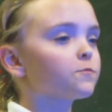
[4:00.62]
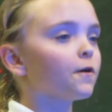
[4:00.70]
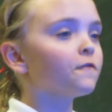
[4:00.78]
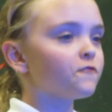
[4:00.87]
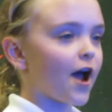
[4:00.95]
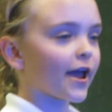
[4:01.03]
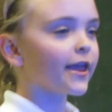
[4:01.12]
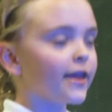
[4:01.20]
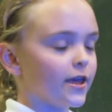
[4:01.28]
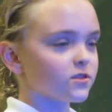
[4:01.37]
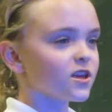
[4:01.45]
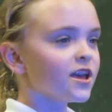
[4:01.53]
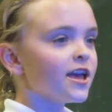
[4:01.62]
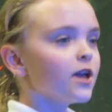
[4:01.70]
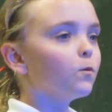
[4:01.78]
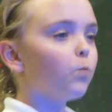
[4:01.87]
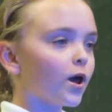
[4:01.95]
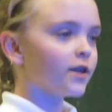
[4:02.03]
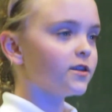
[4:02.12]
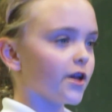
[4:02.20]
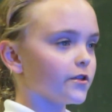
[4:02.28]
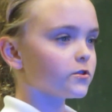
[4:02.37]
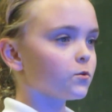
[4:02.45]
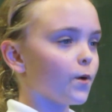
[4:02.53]
what fracking is and what it
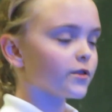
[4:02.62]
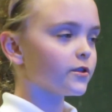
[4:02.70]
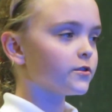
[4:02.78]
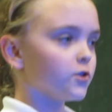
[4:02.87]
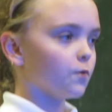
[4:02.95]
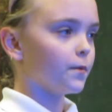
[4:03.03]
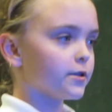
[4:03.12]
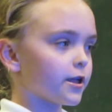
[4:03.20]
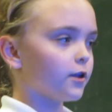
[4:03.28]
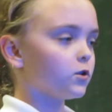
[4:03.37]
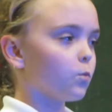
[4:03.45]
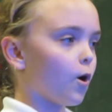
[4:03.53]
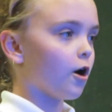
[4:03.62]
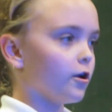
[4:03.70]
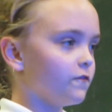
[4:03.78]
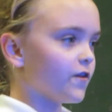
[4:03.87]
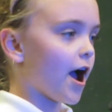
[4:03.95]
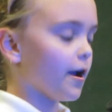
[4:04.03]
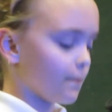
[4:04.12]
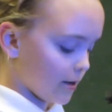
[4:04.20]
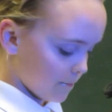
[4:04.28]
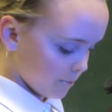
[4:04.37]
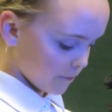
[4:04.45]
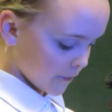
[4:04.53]
does to us as humans and to our environment.
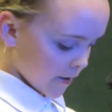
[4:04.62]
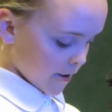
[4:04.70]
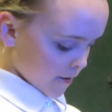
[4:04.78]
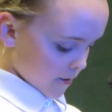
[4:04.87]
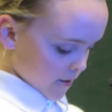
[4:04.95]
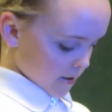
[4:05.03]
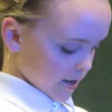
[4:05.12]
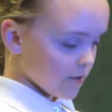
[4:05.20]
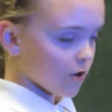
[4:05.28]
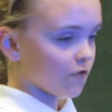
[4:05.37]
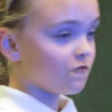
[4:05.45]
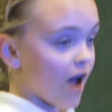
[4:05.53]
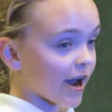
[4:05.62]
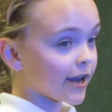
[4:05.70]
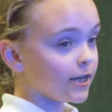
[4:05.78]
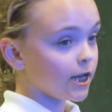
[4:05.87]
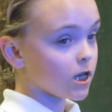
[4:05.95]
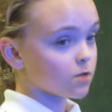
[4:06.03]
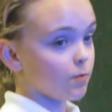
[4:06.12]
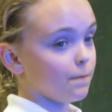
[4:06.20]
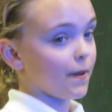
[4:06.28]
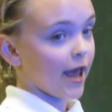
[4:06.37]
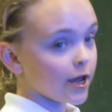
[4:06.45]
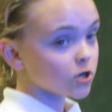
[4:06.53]
Either fracking needs to be
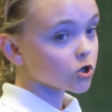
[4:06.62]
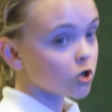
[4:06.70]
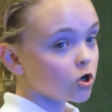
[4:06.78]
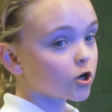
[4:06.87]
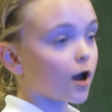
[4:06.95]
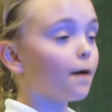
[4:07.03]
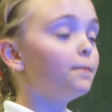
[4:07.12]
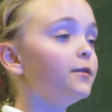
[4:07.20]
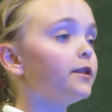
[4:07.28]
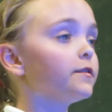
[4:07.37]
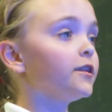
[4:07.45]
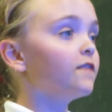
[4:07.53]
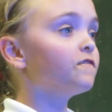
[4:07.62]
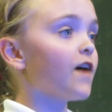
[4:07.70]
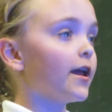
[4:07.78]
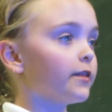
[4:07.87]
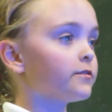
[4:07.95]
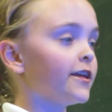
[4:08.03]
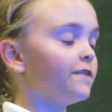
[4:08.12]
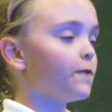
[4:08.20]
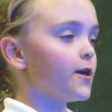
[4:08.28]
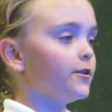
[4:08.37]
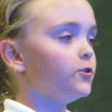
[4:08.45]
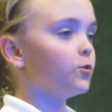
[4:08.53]
banned or companies need to find a safe
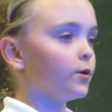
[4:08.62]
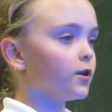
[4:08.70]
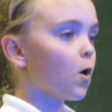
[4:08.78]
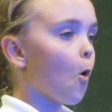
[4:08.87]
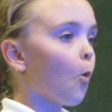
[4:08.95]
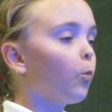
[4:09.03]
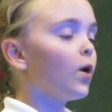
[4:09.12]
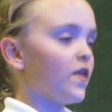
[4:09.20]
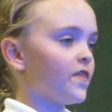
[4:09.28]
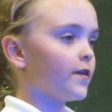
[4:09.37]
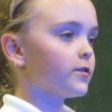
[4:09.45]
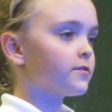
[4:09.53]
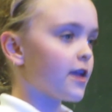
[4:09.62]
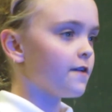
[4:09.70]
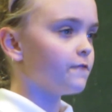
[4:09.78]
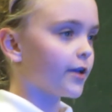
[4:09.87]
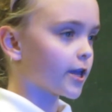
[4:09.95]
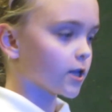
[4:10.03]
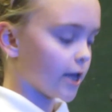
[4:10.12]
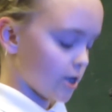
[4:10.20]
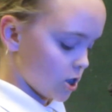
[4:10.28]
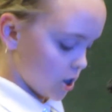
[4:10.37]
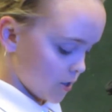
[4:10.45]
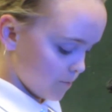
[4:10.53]
way to do it, with state
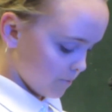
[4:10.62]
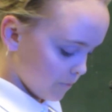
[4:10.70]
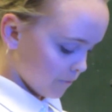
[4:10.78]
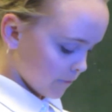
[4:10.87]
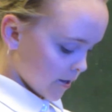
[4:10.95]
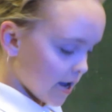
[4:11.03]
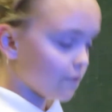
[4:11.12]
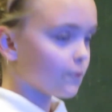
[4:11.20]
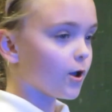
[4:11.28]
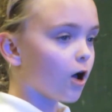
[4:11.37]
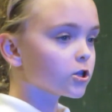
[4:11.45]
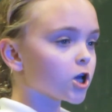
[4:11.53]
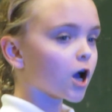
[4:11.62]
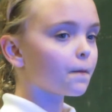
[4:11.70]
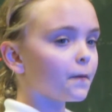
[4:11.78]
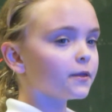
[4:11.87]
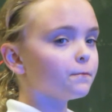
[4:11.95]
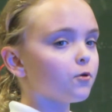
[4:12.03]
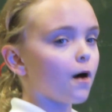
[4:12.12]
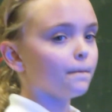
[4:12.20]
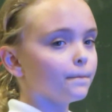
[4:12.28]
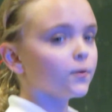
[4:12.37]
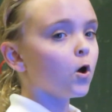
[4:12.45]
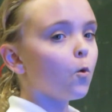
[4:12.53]
regulation. If we all talk about the
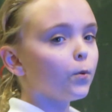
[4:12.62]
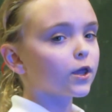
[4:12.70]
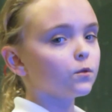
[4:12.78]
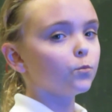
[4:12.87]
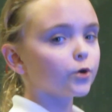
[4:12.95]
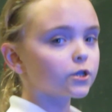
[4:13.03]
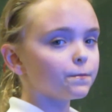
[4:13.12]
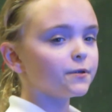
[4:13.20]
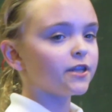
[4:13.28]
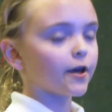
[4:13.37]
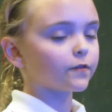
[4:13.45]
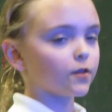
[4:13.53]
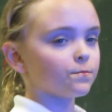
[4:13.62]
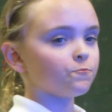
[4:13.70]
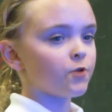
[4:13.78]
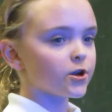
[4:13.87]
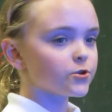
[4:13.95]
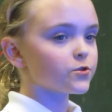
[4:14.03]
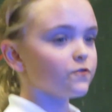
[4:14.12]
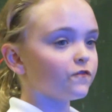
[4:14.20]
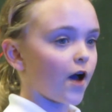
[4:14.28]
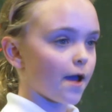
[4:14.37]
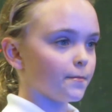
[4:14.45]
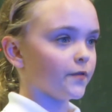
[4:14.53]
problem, we can work to protect this precious
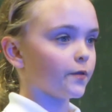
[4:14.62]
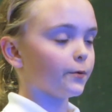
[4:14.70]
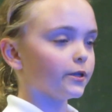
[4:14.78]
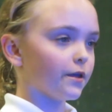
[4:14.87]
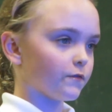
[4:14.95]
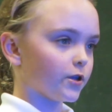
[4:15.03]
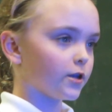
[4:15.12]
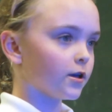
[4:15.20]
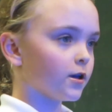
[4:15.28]
environment that we live in.